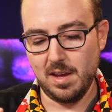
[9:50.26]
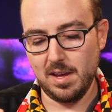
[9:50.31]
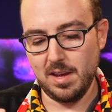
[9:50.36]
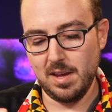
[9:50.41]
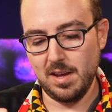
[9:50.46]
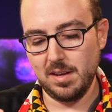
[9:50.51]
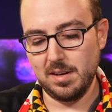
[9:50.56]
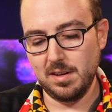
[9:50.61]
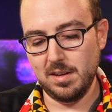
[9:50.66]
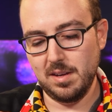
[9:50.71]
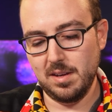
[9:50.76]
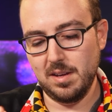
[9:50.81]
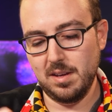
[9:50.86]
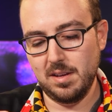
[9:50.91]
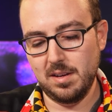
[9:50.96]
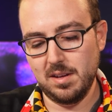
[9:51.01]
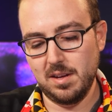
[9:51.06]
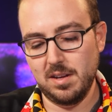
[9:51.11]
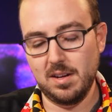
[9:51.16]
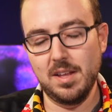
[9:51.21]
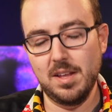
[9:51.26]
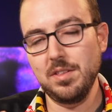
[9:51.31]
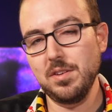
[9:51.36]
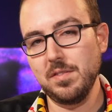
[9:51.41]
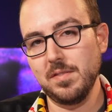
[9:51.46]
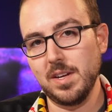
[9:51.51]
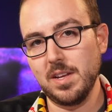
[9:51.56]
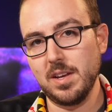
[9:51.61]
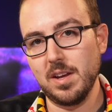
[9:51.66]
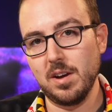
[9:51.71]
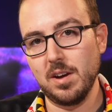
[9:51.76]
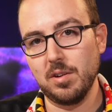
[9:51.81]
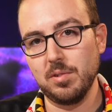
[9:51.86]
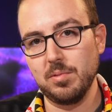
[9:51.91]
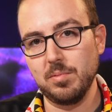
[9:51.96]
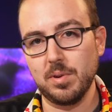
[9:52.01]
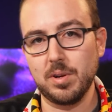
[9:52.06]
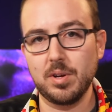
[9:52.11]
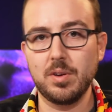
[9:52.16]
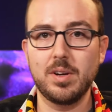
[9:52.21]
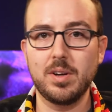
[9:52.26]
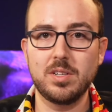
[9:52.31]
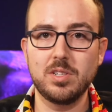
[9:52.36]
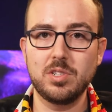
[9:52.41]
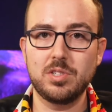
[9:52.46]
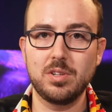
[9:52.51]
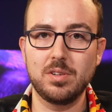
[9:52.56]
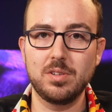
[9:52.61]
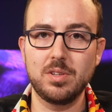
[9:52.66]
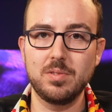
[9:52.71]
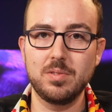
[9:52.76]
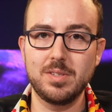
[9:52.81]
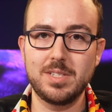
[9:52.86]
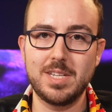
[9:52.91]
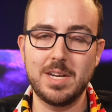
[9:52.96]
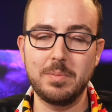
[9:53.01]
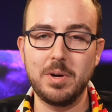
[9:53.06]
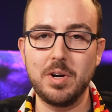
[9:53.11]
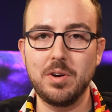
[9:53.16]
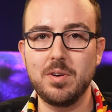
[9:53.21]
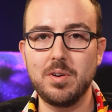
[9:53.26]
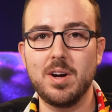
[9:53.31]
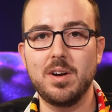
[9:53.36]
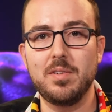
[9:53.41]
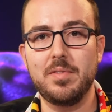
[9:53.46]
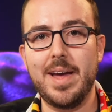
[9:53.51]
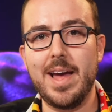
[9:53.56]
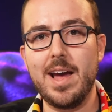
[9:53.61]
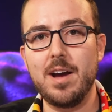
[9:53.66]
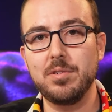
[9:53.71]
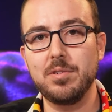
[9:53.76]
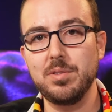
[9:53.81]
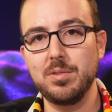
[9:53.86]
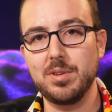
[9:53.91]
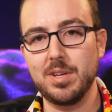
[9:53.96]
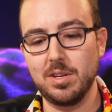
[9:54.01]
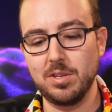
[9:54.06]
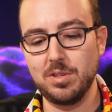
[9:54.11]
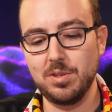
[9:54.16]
And in another video, we're going to show you a demo of how you can